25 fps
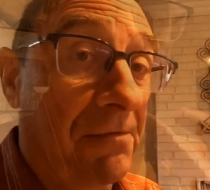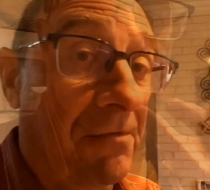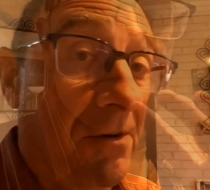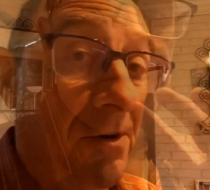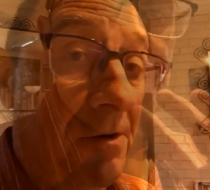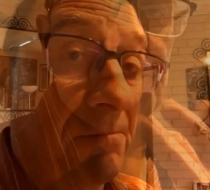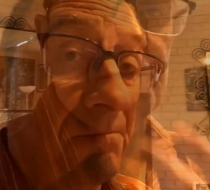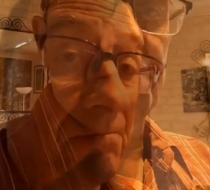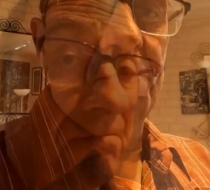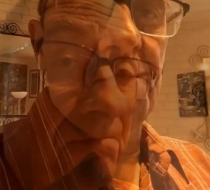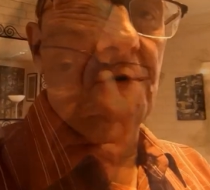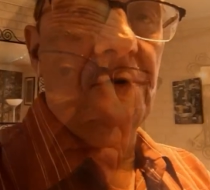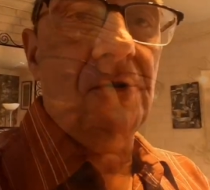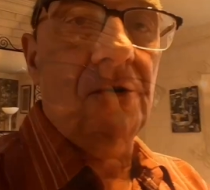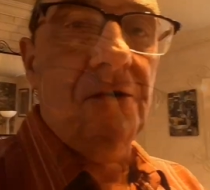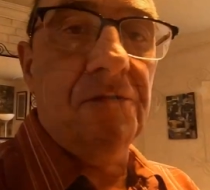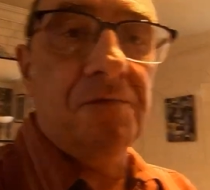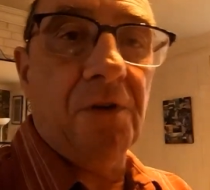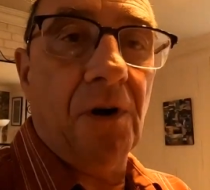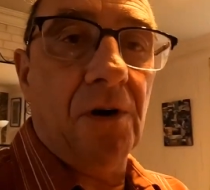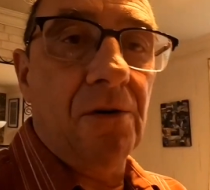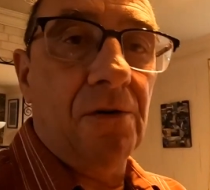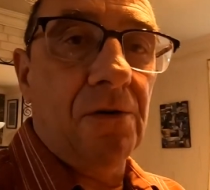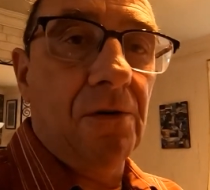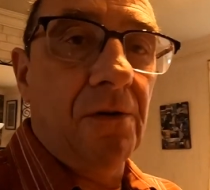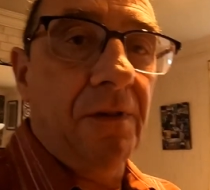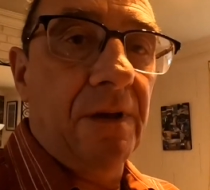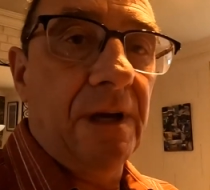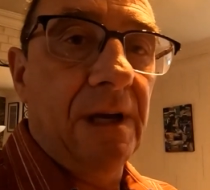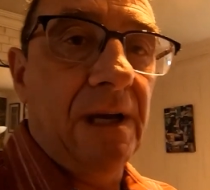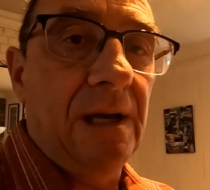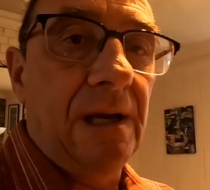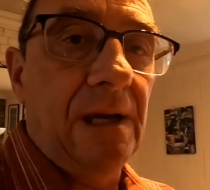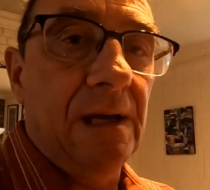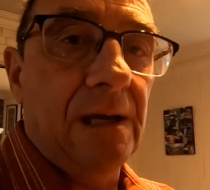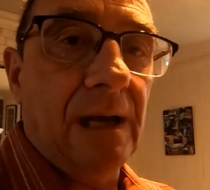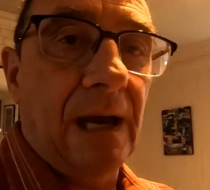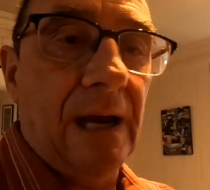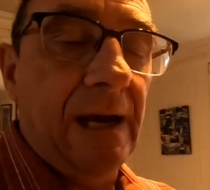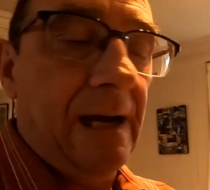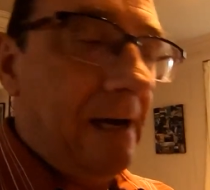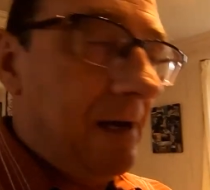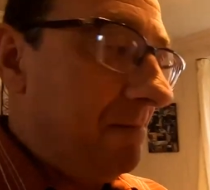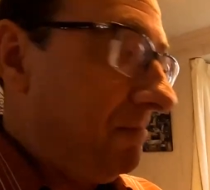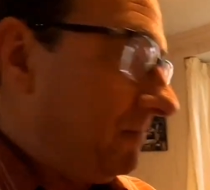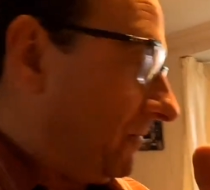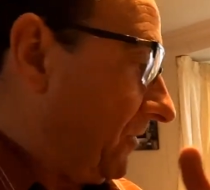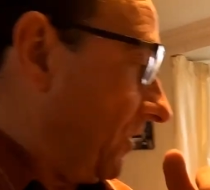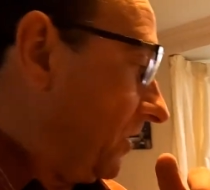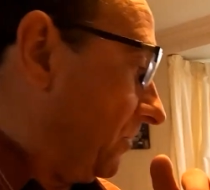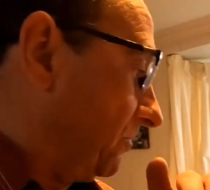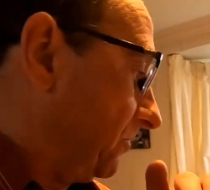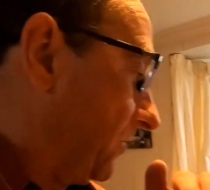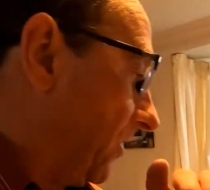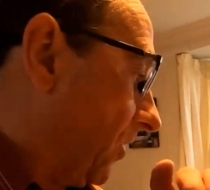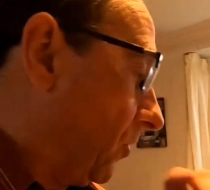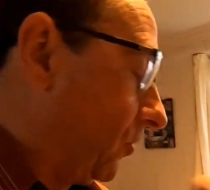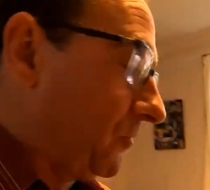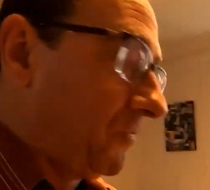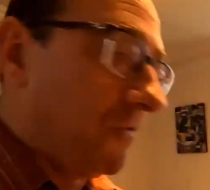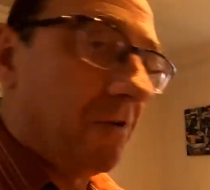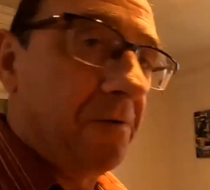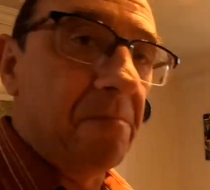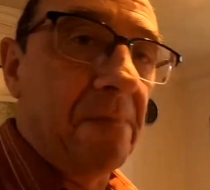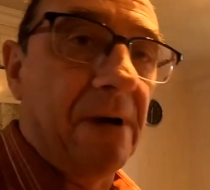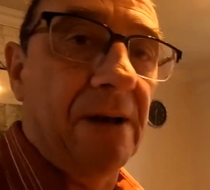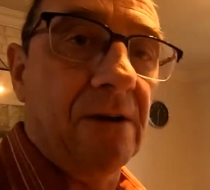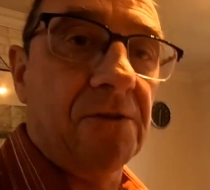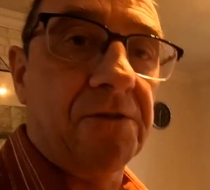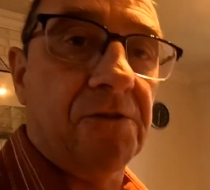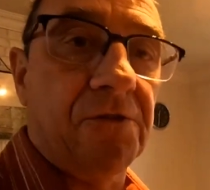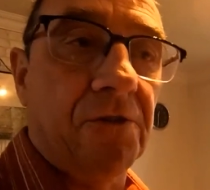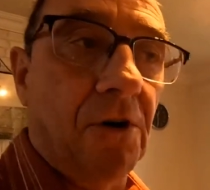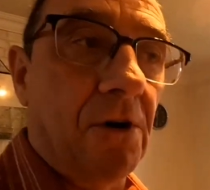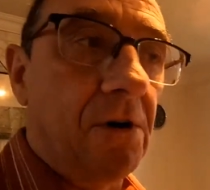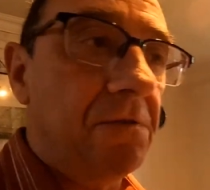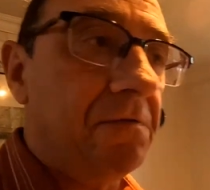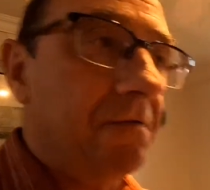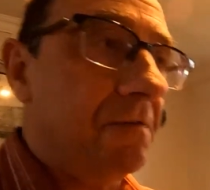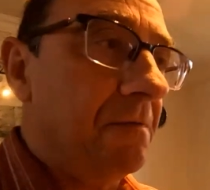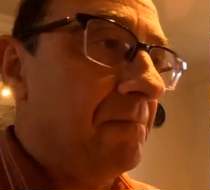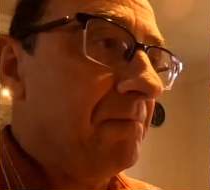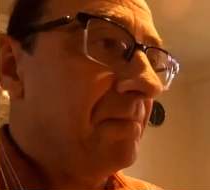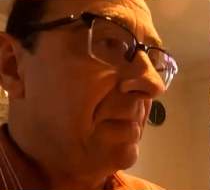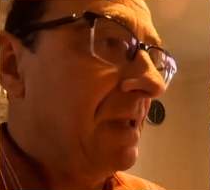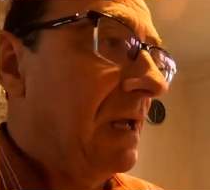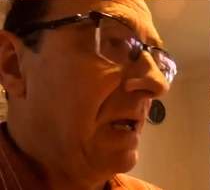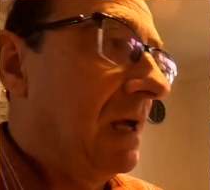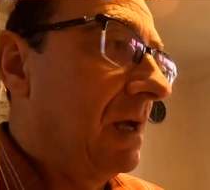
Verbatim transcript: different. So I've just moved all the um, the, the one hundred mil stuff.